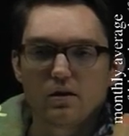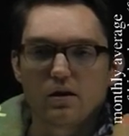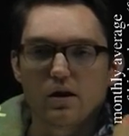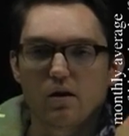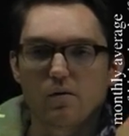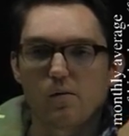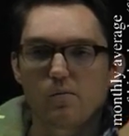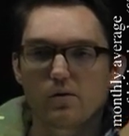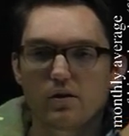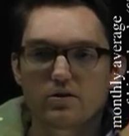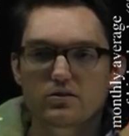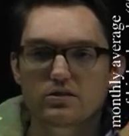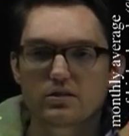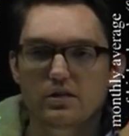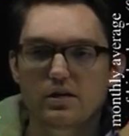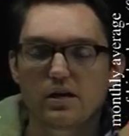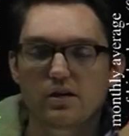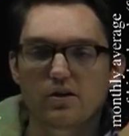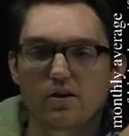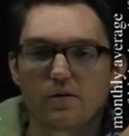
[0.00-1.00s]
Now remember, here's the
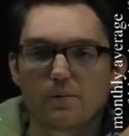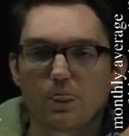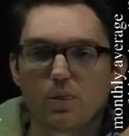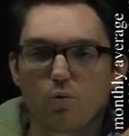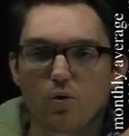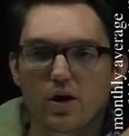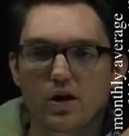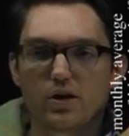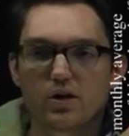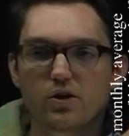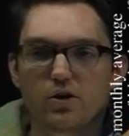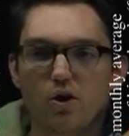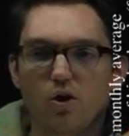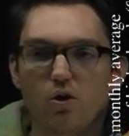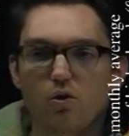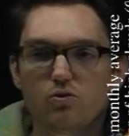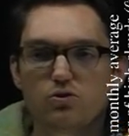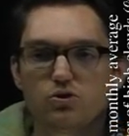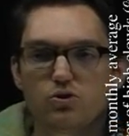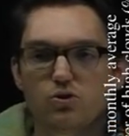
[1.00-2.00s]
kicker. We're going to
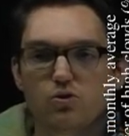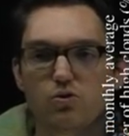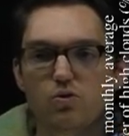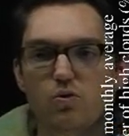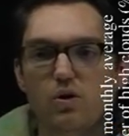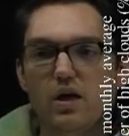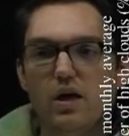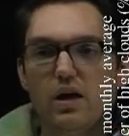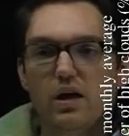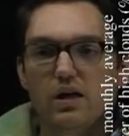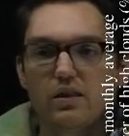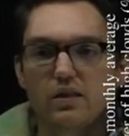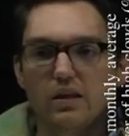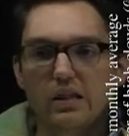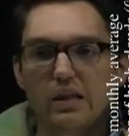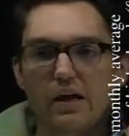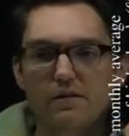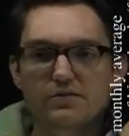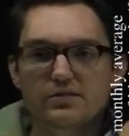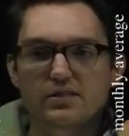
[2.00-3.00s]
go to the
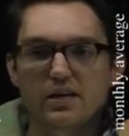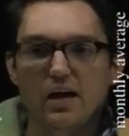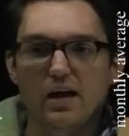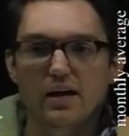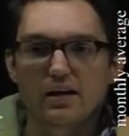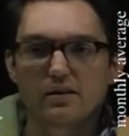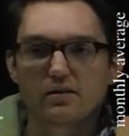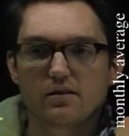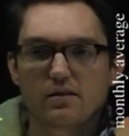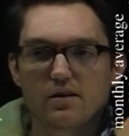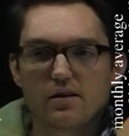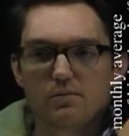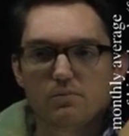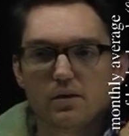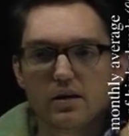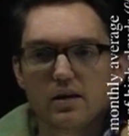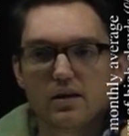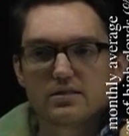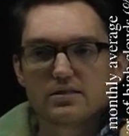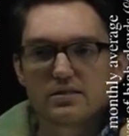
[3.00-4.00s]
left side
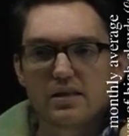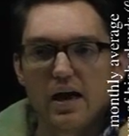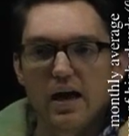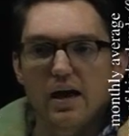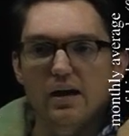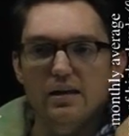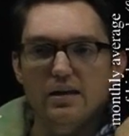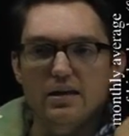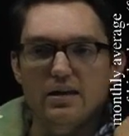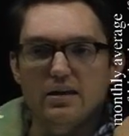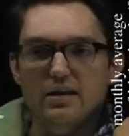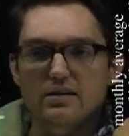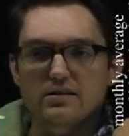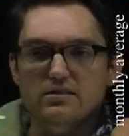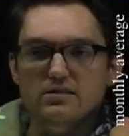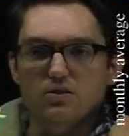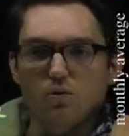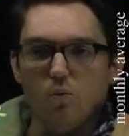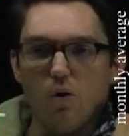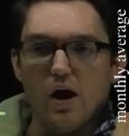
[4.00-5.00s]
because that
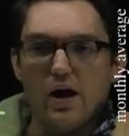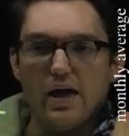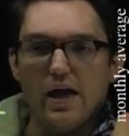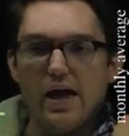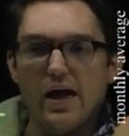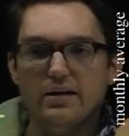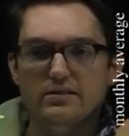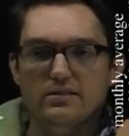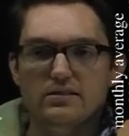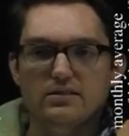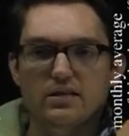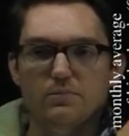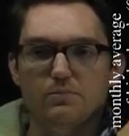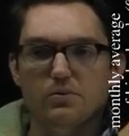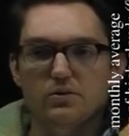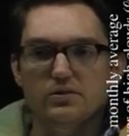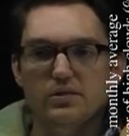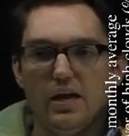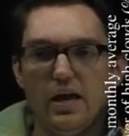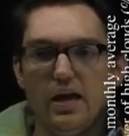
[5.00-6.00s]
is the y-axis that
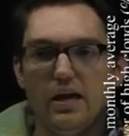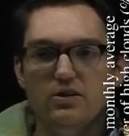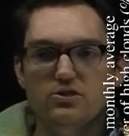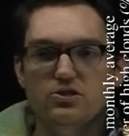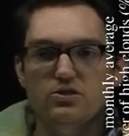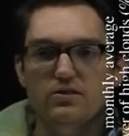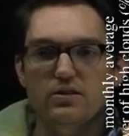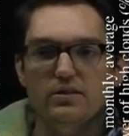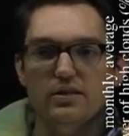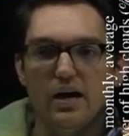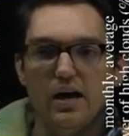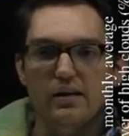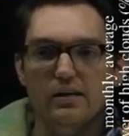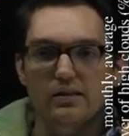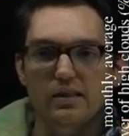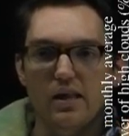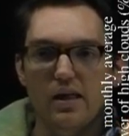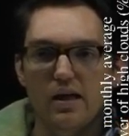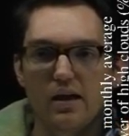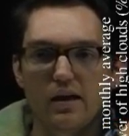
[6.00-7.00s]
pertains to the
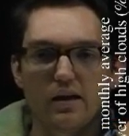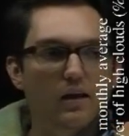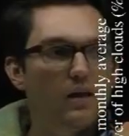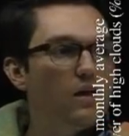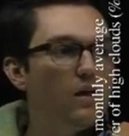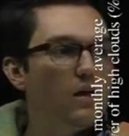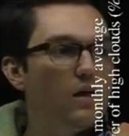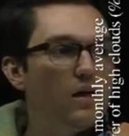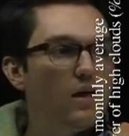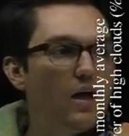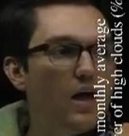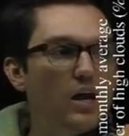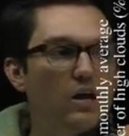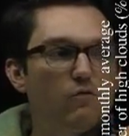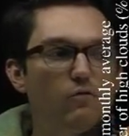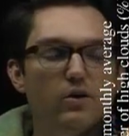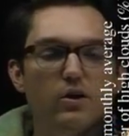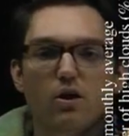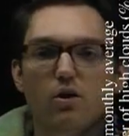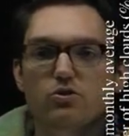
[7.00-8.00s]
dotted line. And
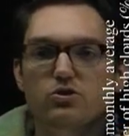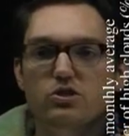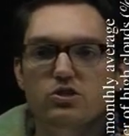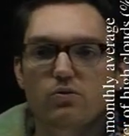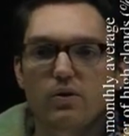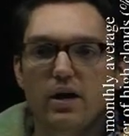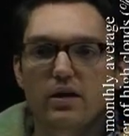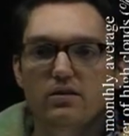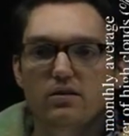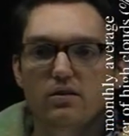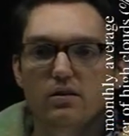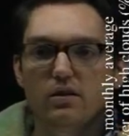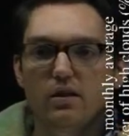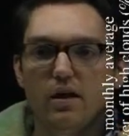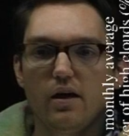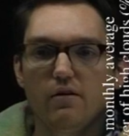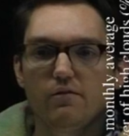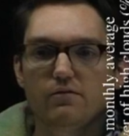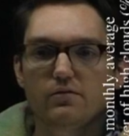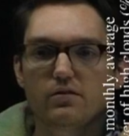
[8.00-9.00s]
if we go straight to the
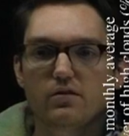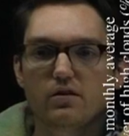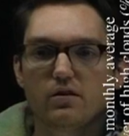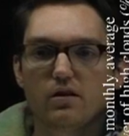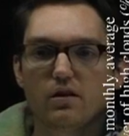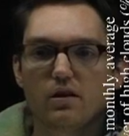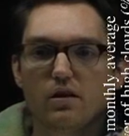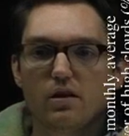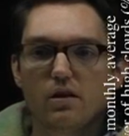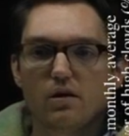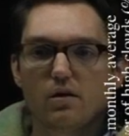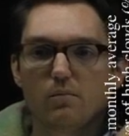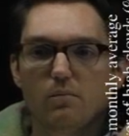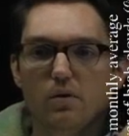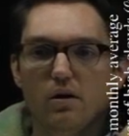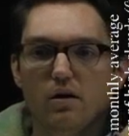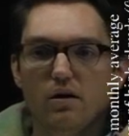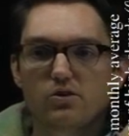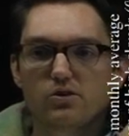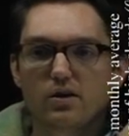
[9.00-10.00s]
left,
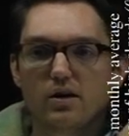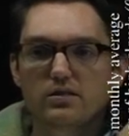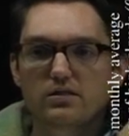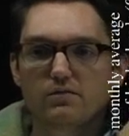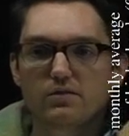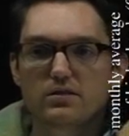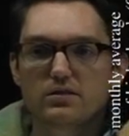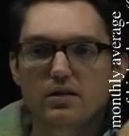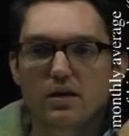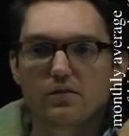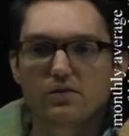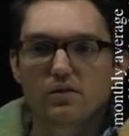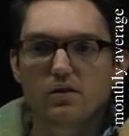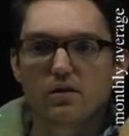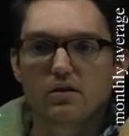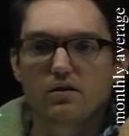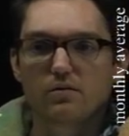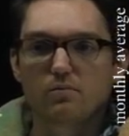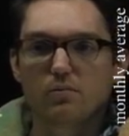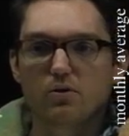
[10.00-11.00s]
apologize if it's not
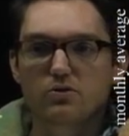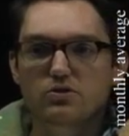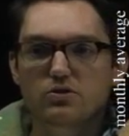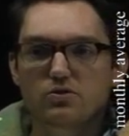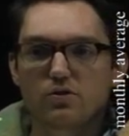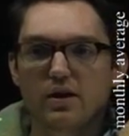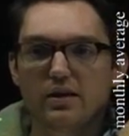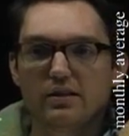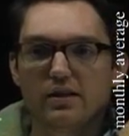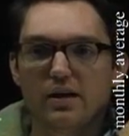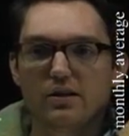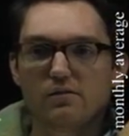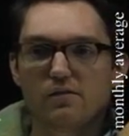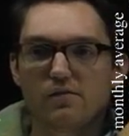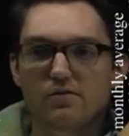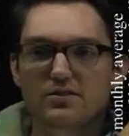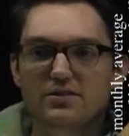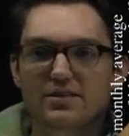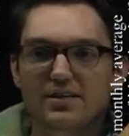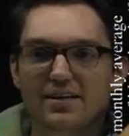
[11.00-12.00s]
the most straight line you've
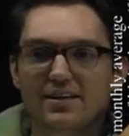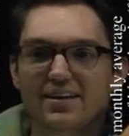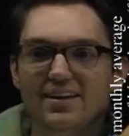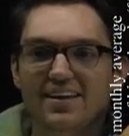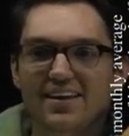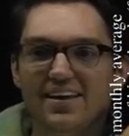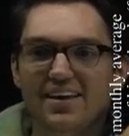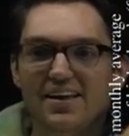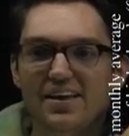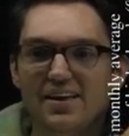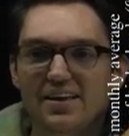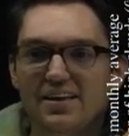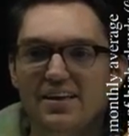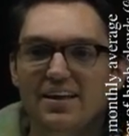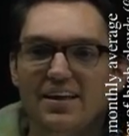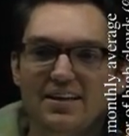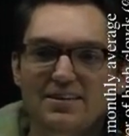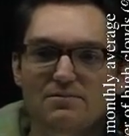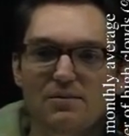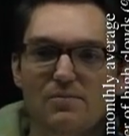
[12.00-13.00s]
ever seen.
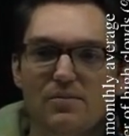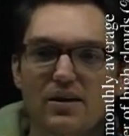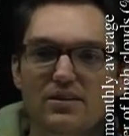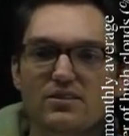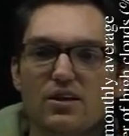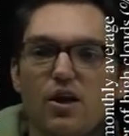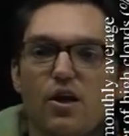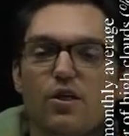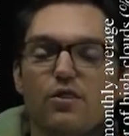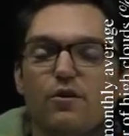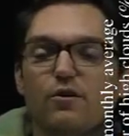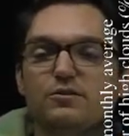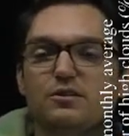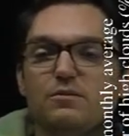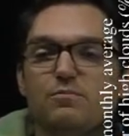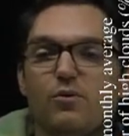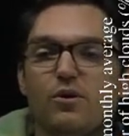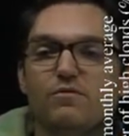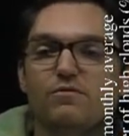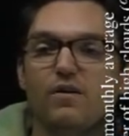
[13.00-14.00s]
It's my best.
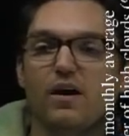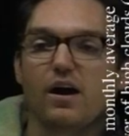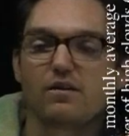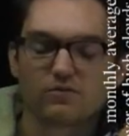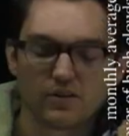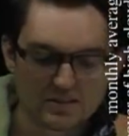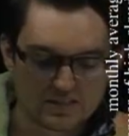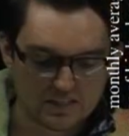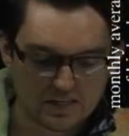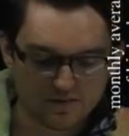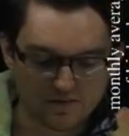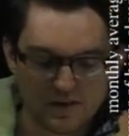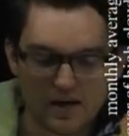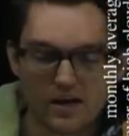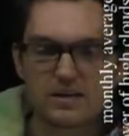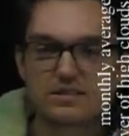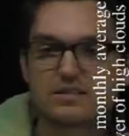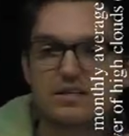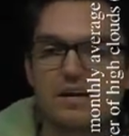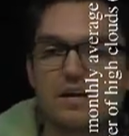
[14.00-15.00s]
13.5. Let's see if
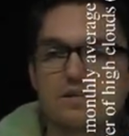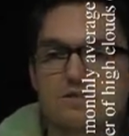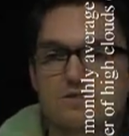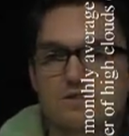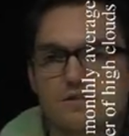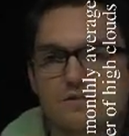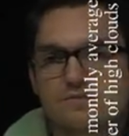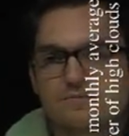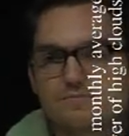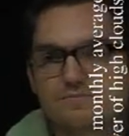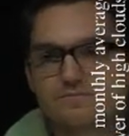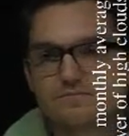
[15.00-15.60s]
that is an answer.